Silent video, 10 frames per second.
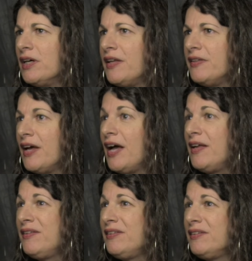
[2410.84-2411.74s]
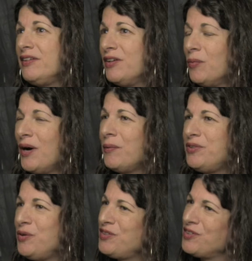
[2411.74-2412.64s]
And you know what?
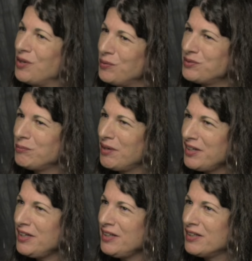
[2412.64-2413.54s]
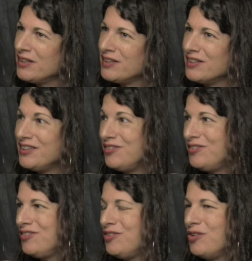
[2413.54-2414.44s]
When you get to know somebody, you
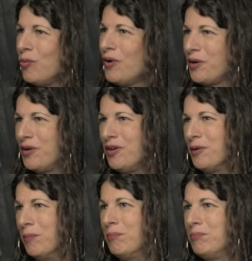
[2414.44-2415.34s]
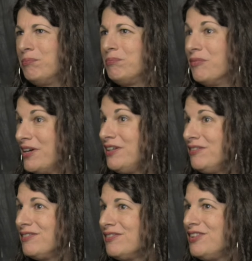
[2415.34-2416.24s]
don't want to hurt them, right?
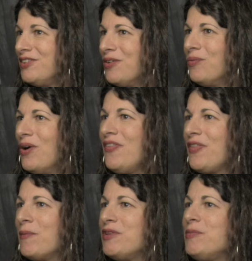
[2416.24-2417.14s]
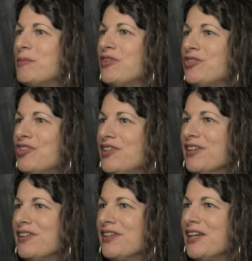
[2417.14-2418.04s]
You don't want them to be
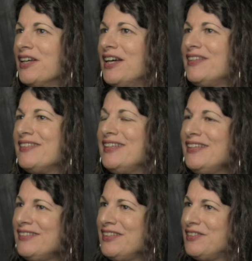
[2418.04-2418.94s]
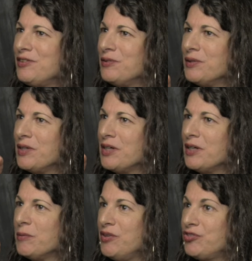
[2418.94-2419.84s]
mistreated. It's easy to
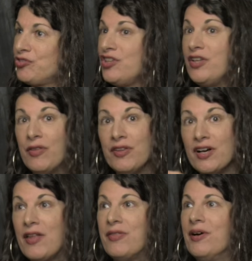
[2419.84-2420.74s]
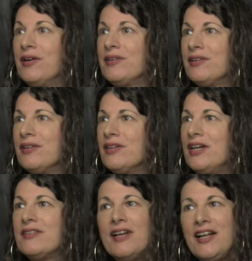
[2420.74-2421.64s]
mistreat the other.
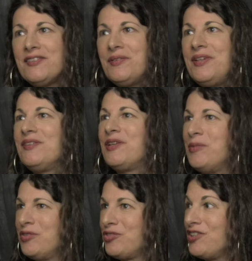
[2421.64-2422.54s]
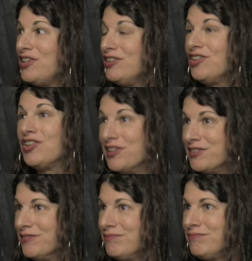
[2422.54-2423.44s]
It's not so easy to mistreat your
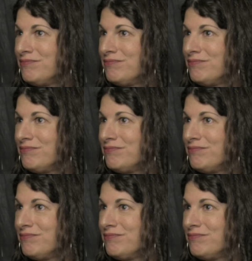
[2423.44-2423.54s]
cousin.